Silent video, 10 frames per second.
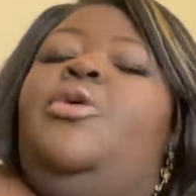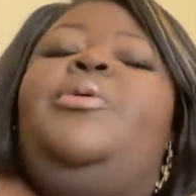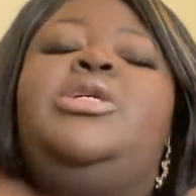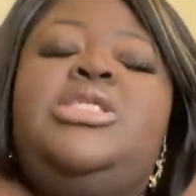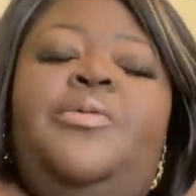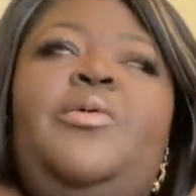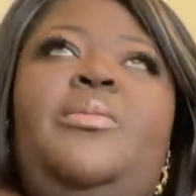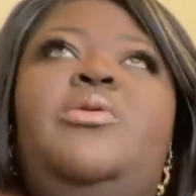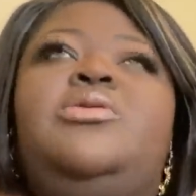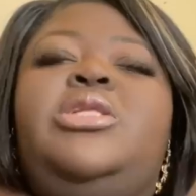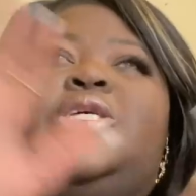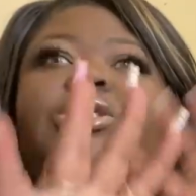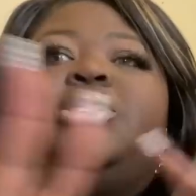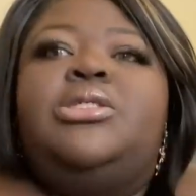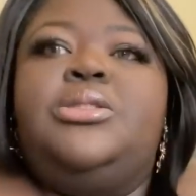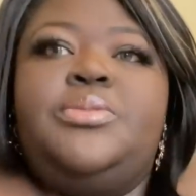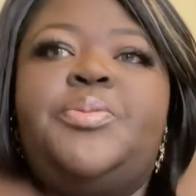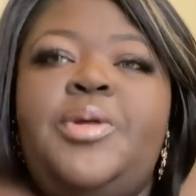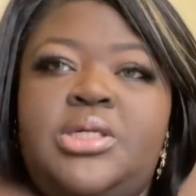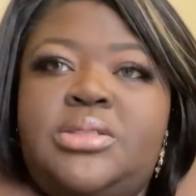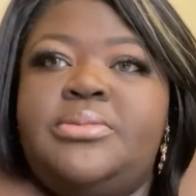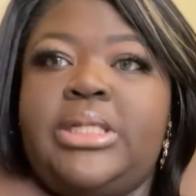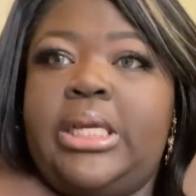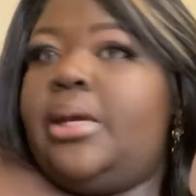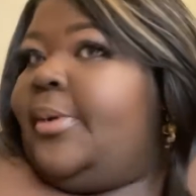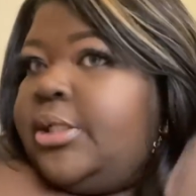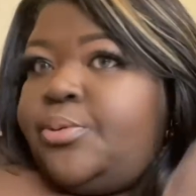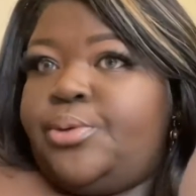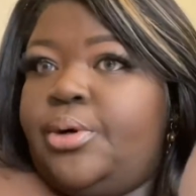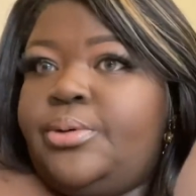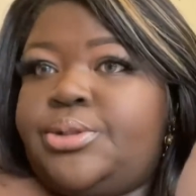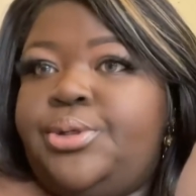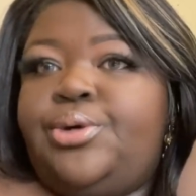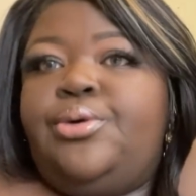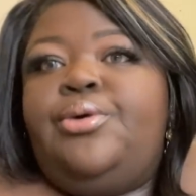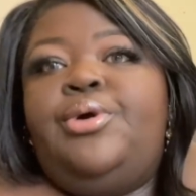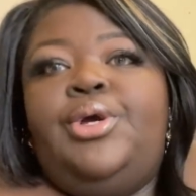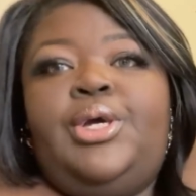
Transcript: First and foremost, let's just spill some tea about the Royal Retreat, girl.